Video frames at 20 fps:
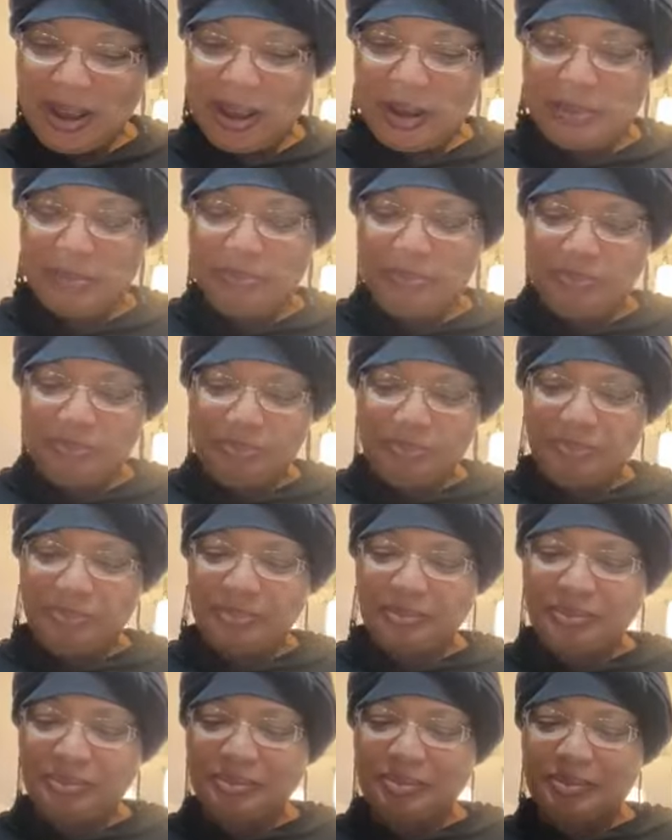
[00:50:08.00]
okay. And he
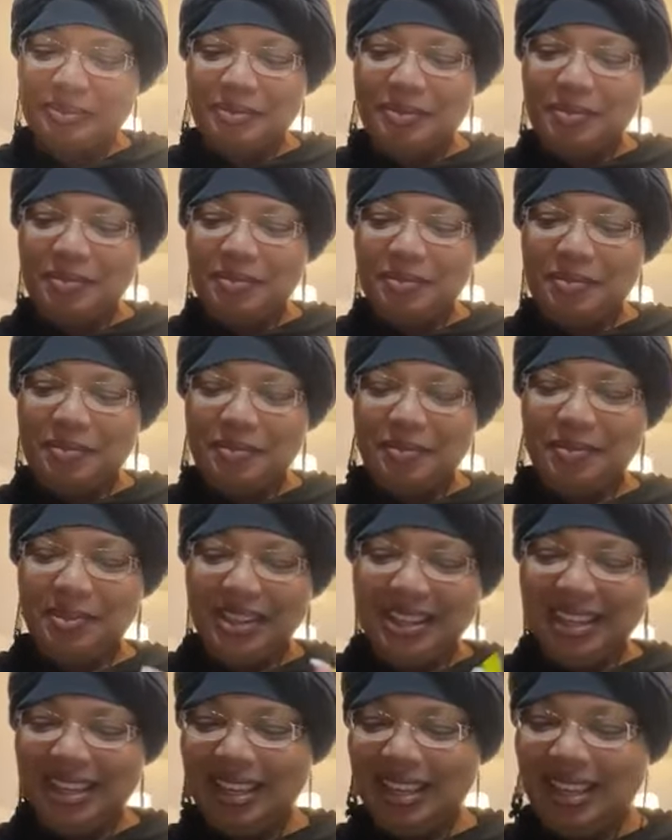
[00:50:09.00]
gave me, he said, I was like,
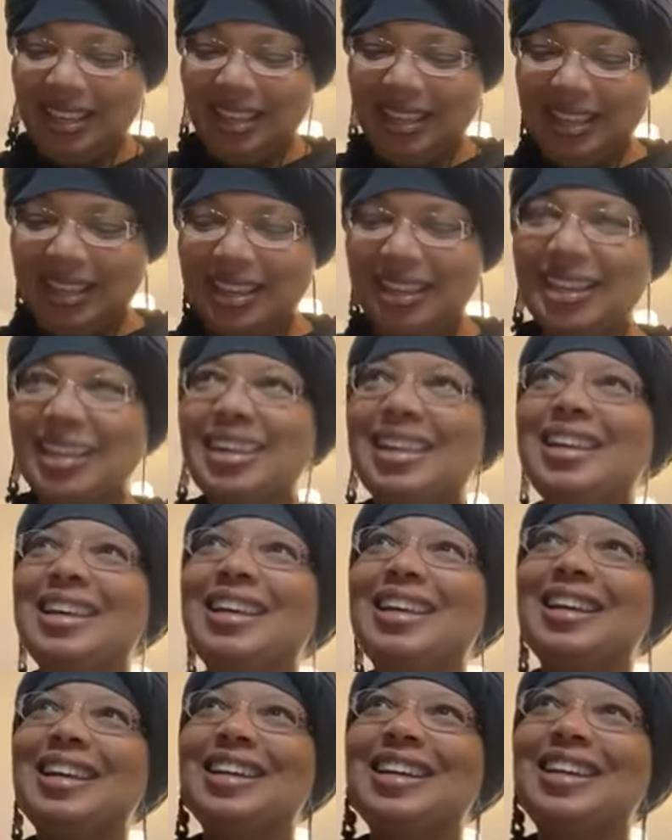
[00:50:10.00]
football. I was like, yeah,
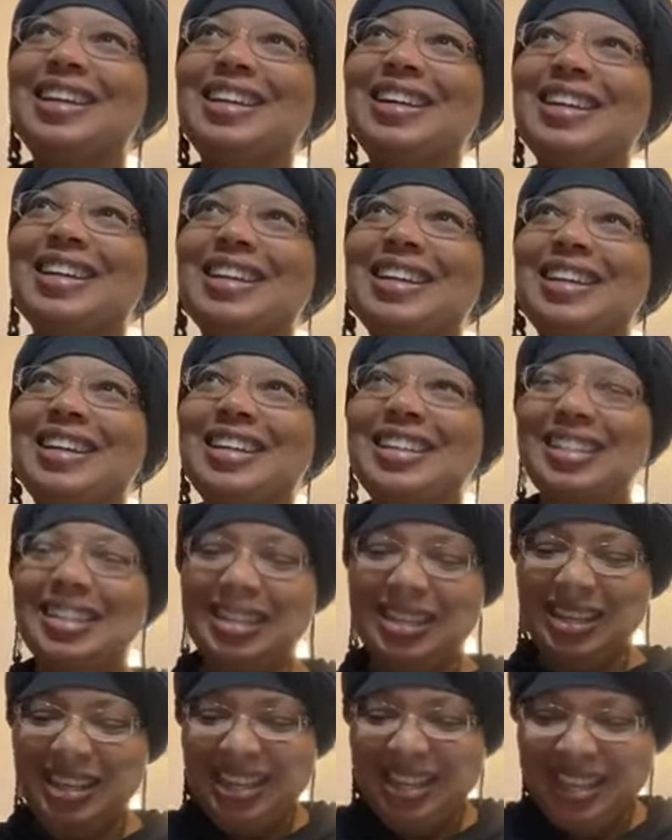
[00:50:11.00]
I'm not in football in my
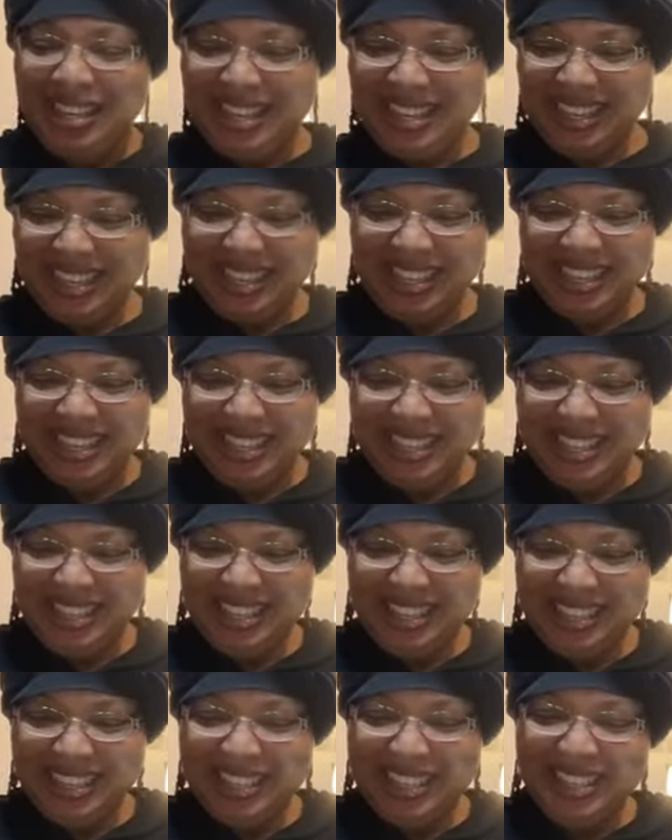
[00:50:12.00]
head. I was like, yeah, I'm not in
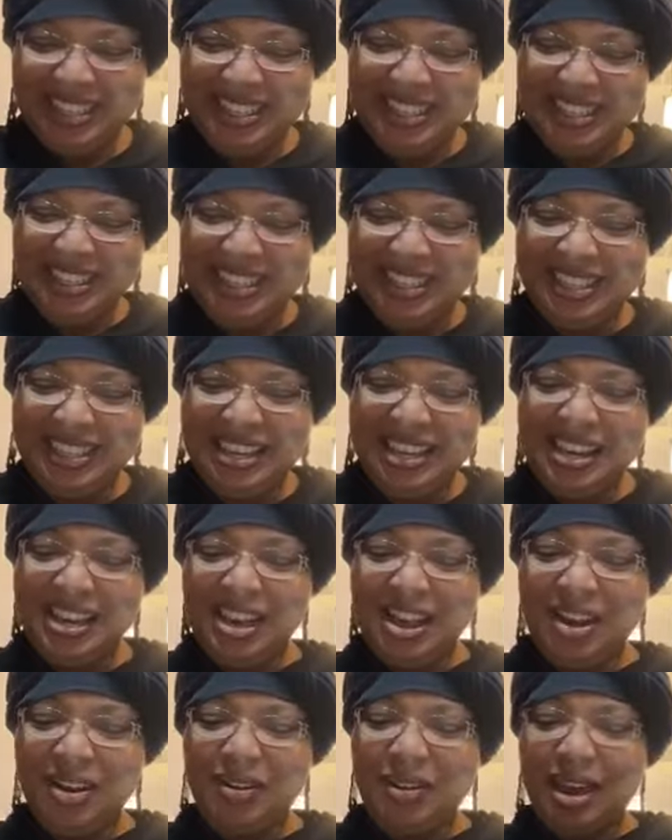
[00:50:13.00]
football in.
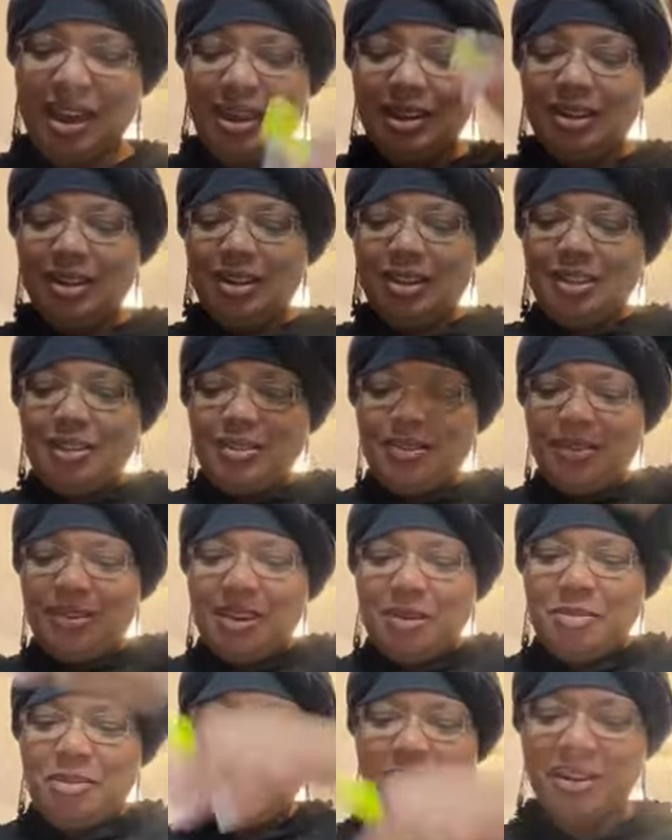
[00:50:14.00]
Okay.
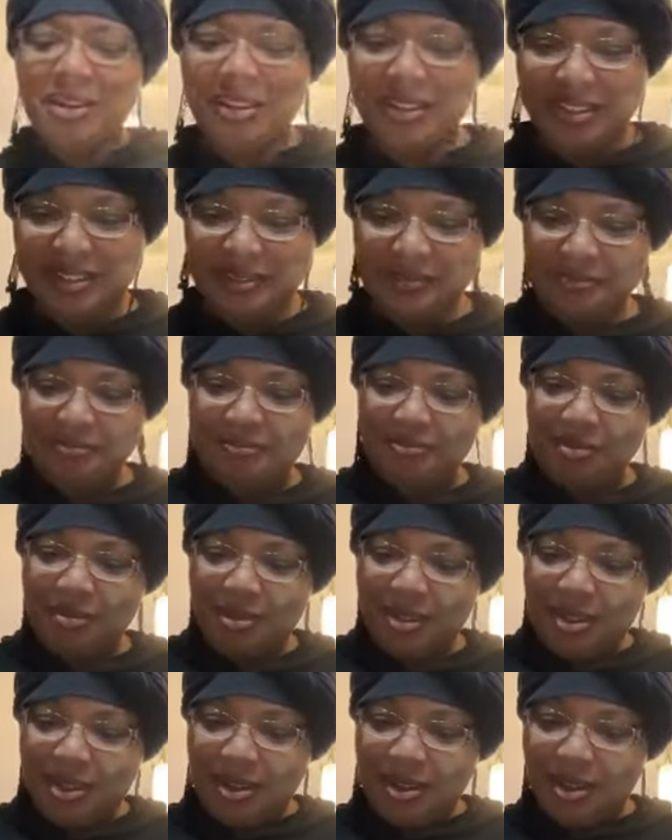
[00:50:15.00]
Let me finish this.
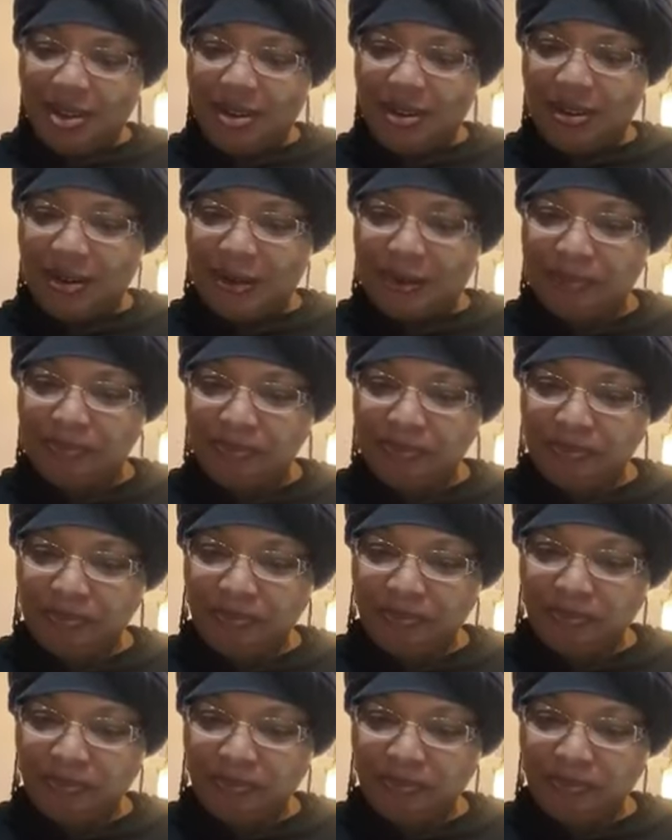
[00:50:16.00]
Hold on.